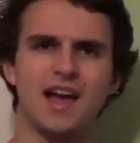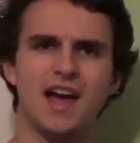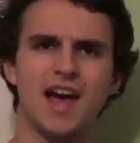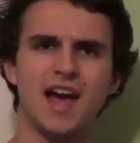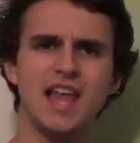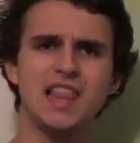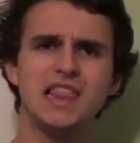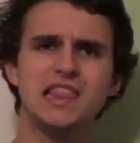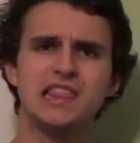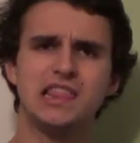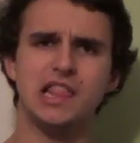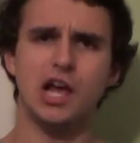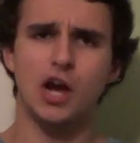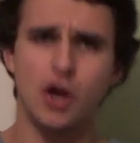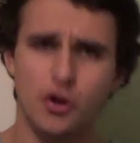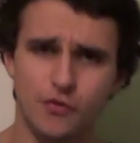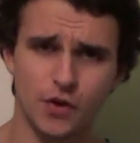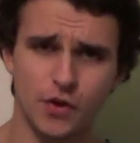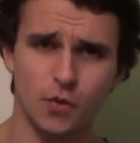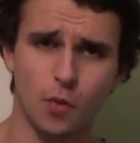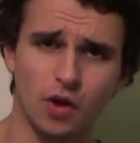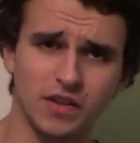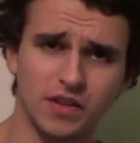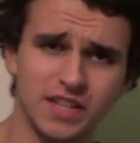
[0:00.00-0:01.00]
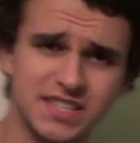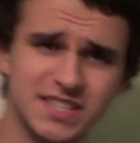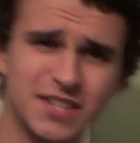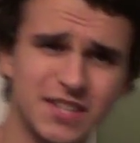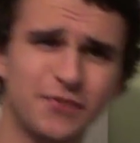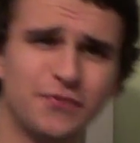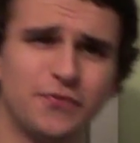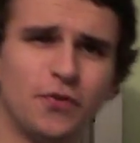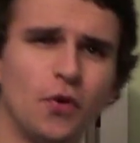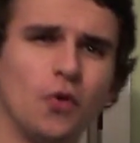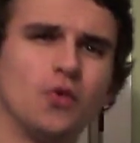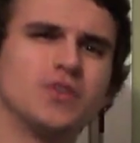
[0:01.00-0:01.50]
Hello everyone, it's the
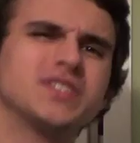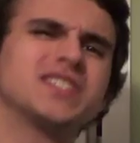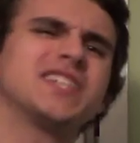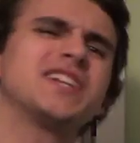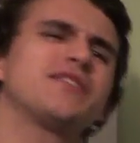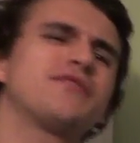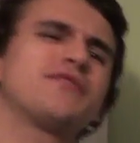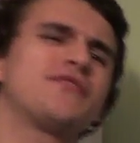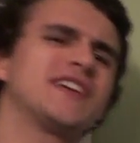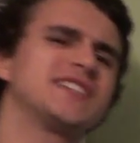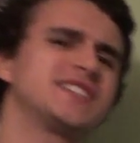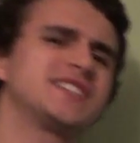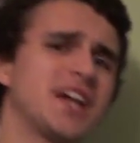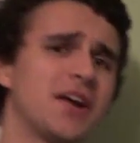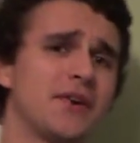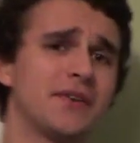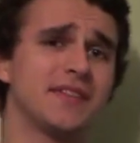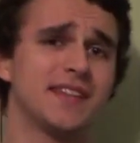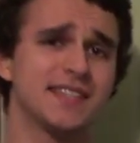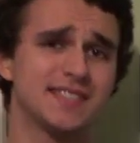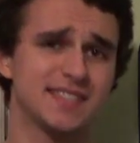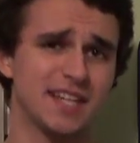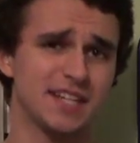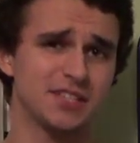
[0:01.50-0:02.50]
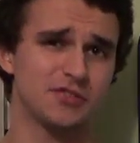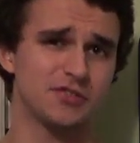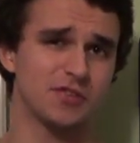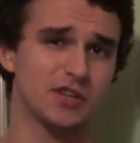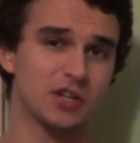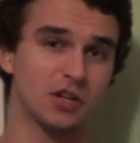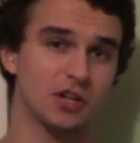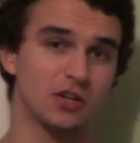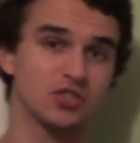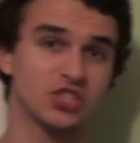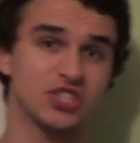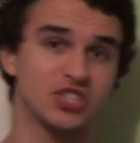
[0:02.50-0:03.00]
14th video in the Centre
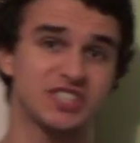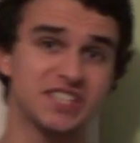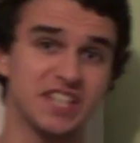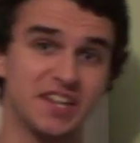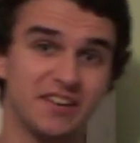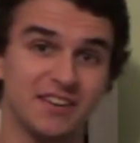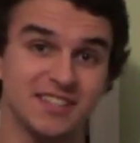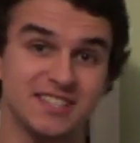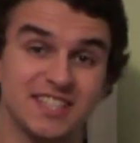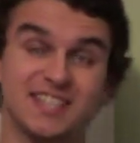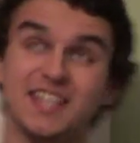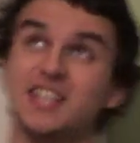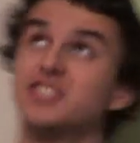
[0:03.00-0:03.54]
Ecology series, and